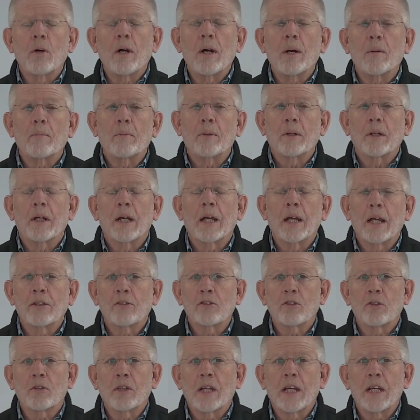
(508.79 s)
up
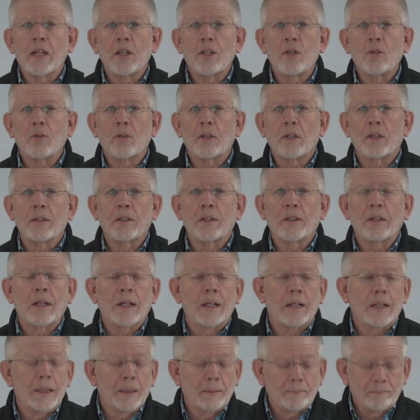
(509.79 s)
so that you can,
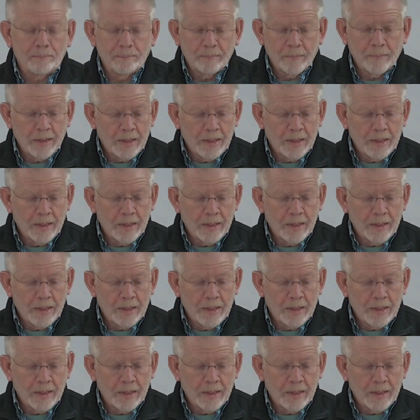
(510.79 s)
um,